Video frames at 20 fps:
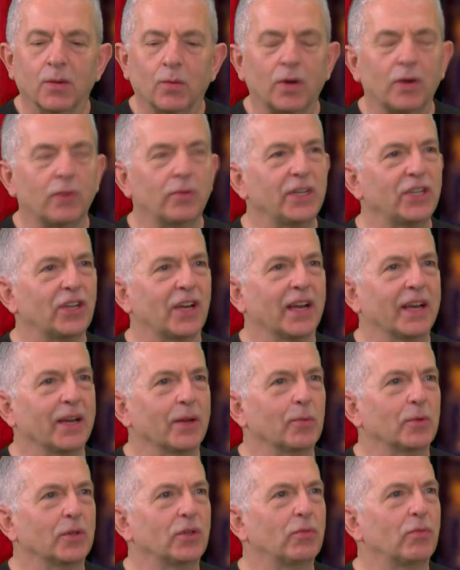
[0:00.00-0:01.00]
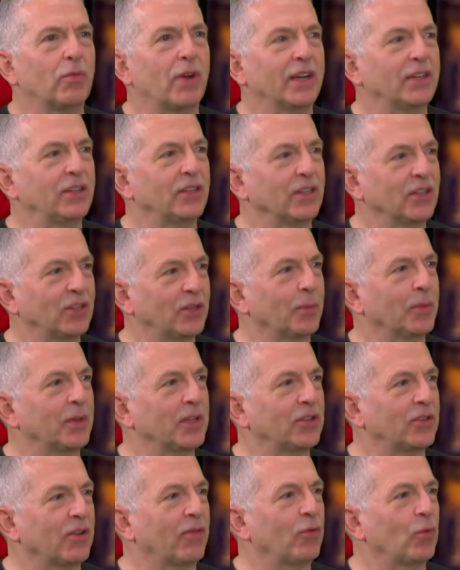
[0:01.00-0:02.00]
Well, originally it was writing some of the
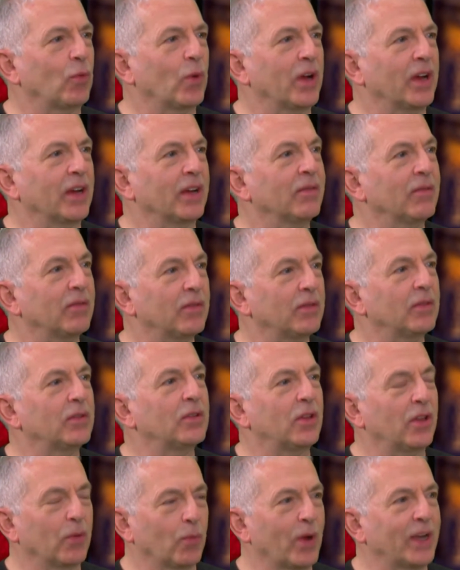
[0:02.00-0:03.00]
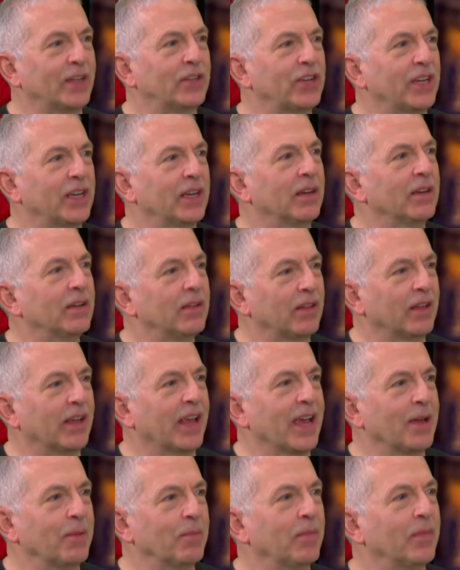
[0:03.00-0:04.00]
software that went in the
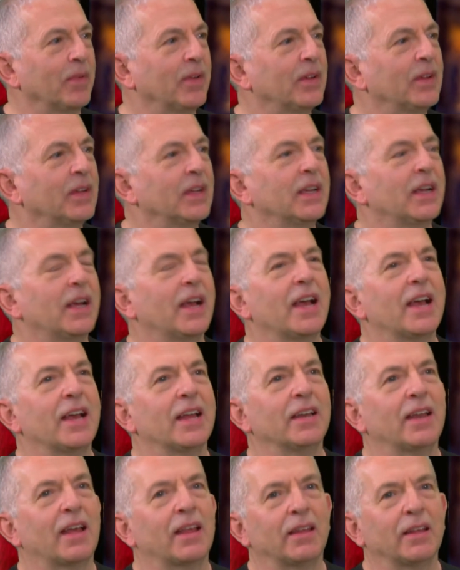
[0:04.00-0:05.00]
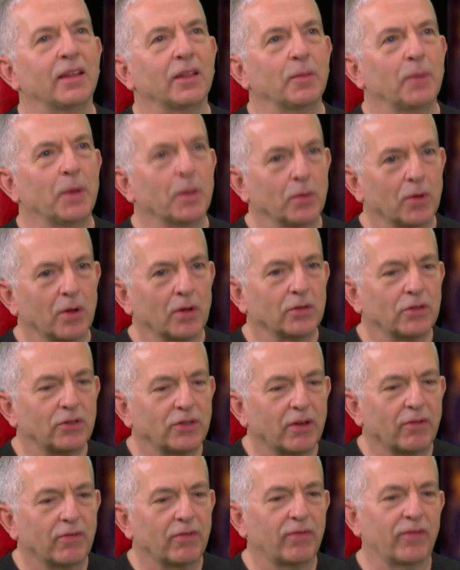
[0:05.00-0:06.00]
game, and I think the people got
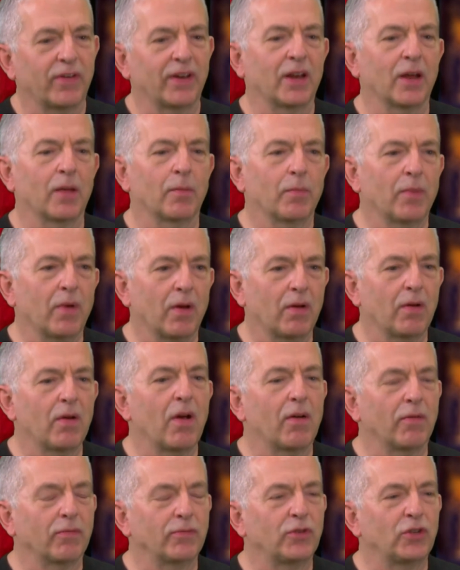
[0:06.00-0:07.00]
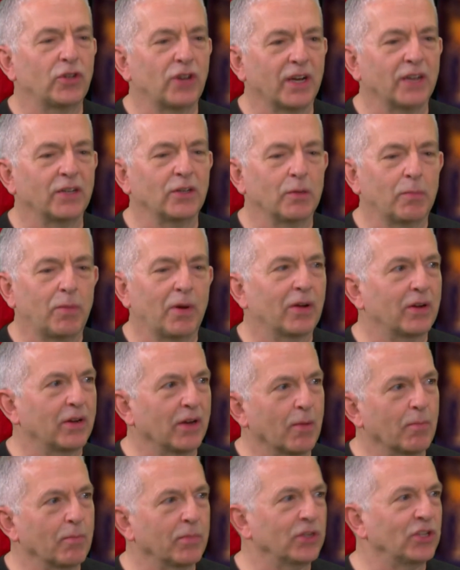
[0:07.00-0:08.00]
so fed up of trying to plug
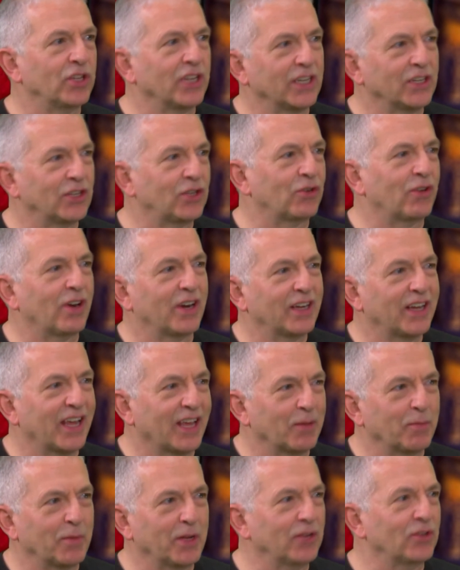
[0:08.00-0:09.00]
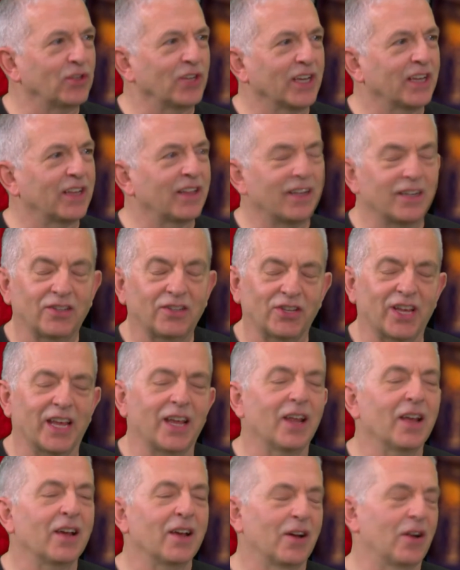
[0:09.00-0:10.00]
numbers in to get the music,
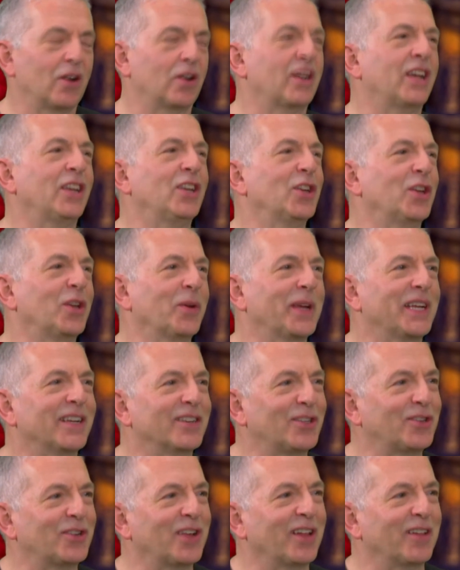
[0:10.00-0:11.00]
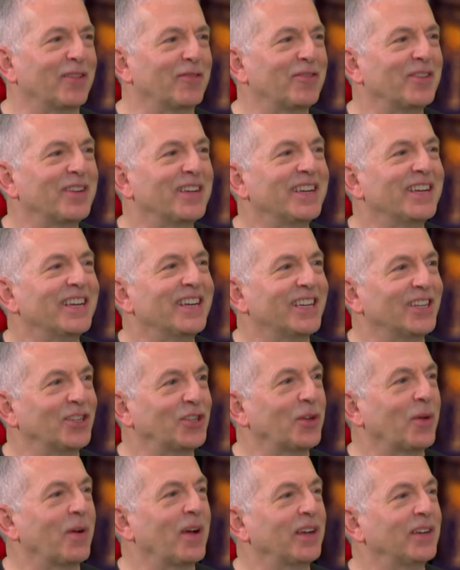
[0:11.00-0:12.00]
say, "Oh, can you do it yourself?" And
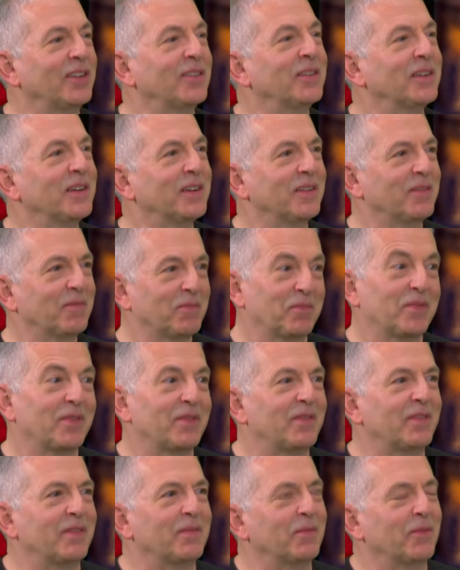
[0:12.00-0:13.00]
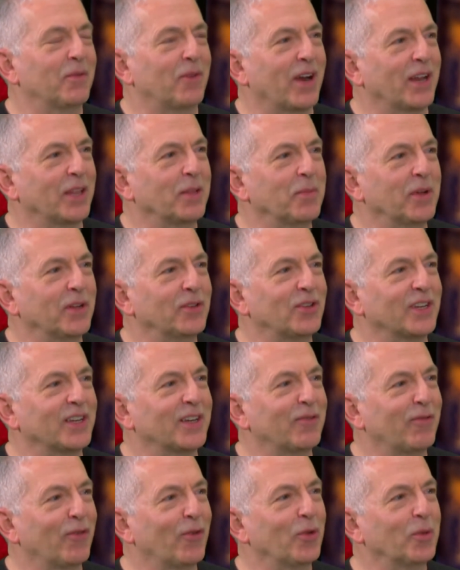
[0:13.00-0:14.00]
so I'd write the
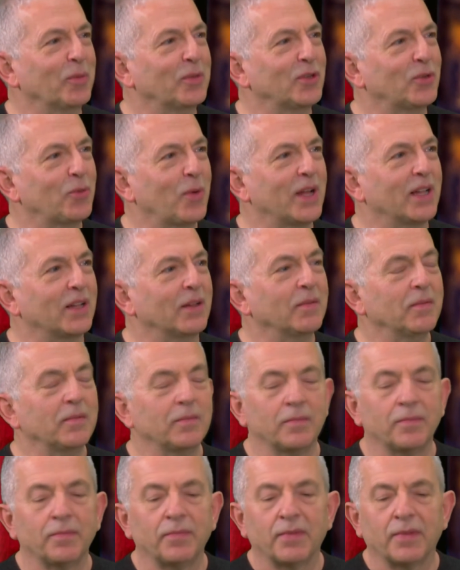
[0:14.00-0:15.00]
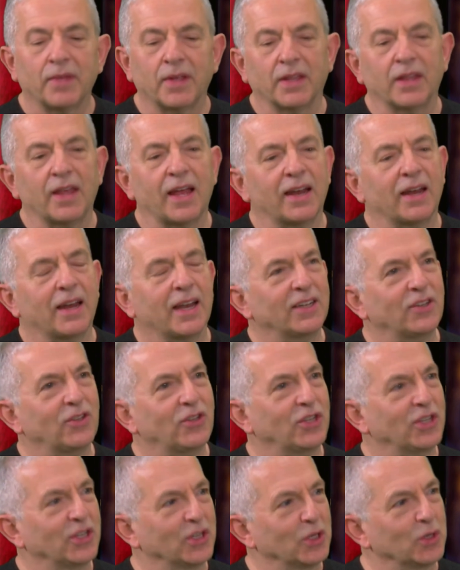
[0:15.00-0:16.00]
music for them as well, and that led
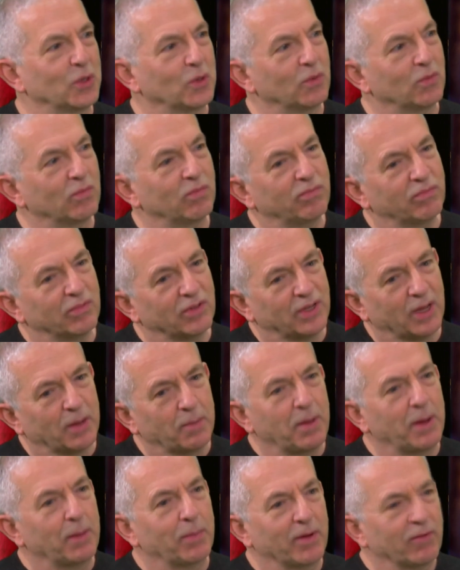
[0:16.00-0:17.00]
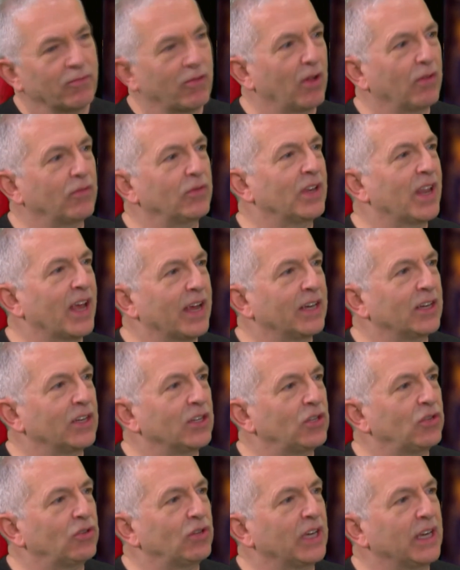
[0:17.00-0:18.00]
to, say, people involved in that
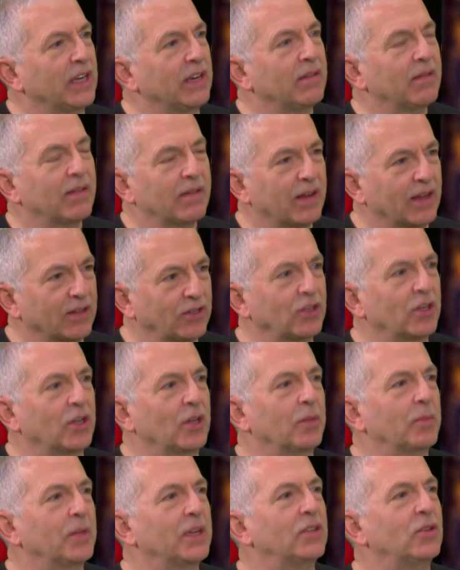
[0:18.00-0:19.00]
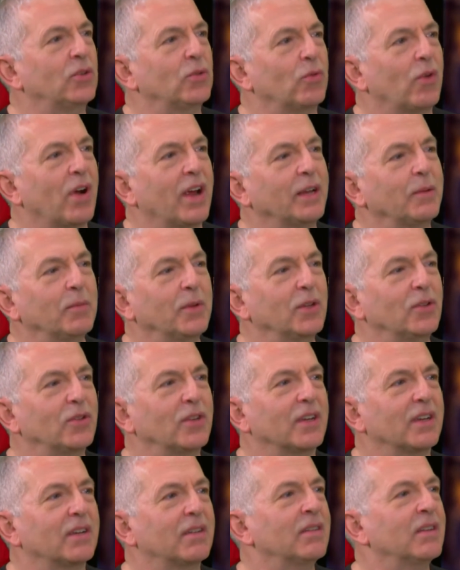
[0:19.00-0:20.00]
industry asking me to write
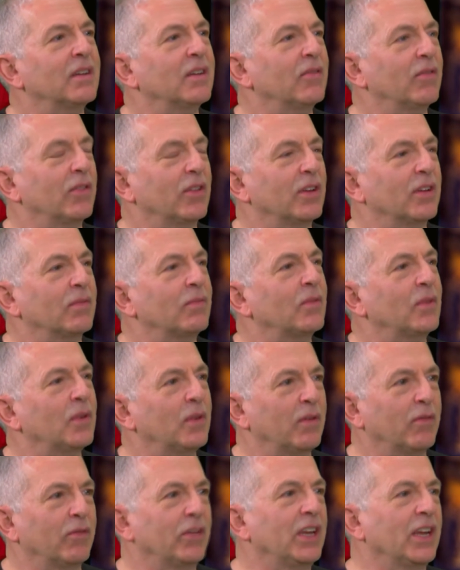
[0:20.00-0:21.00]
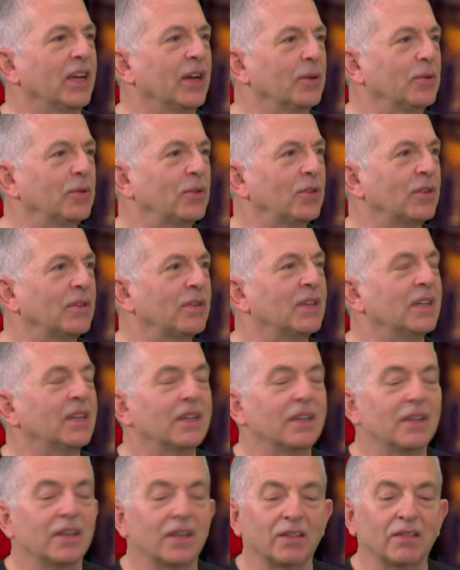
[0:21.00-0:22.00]
music for the videos,
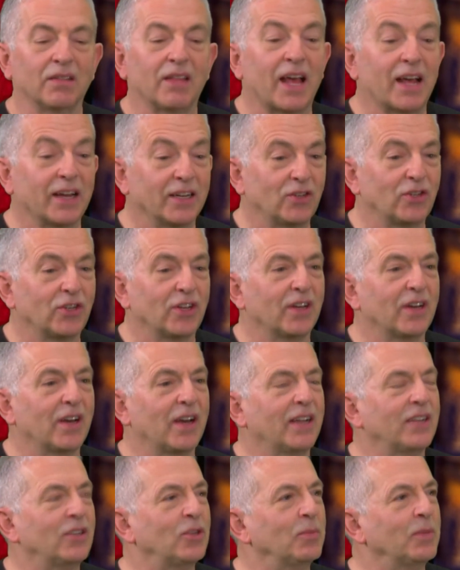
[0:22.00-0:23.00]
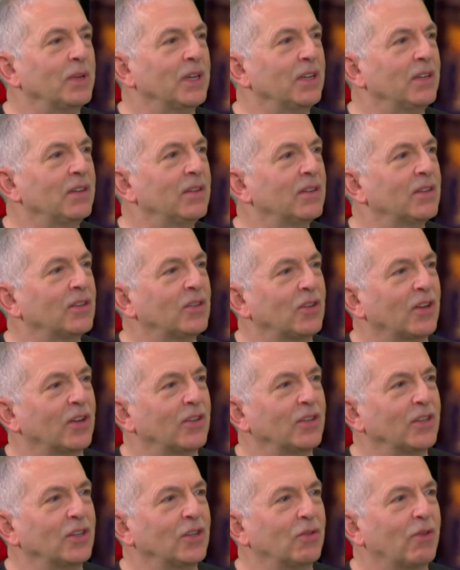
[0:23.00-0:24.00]
and that in turn led to me
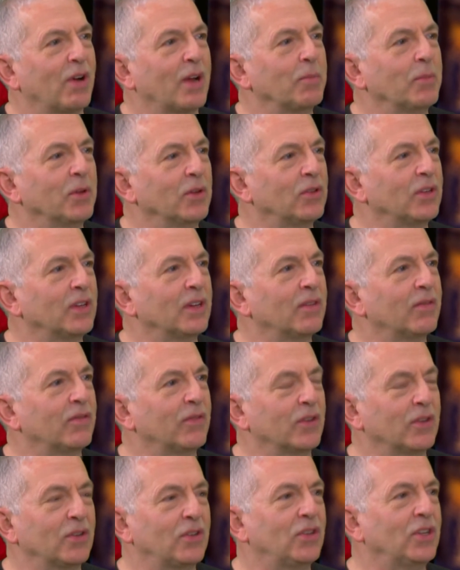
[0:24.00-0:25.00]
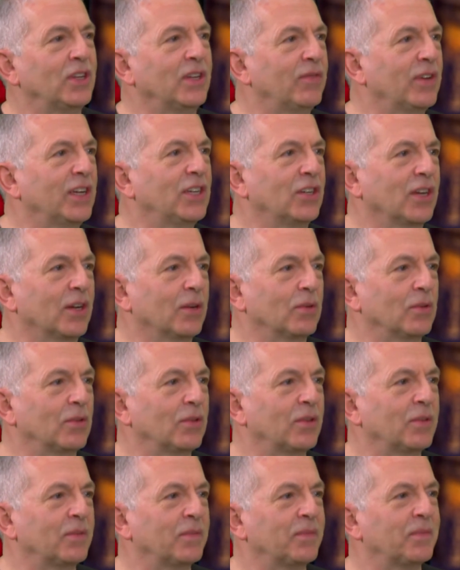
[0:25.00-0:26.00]
starting to write music for TV shows.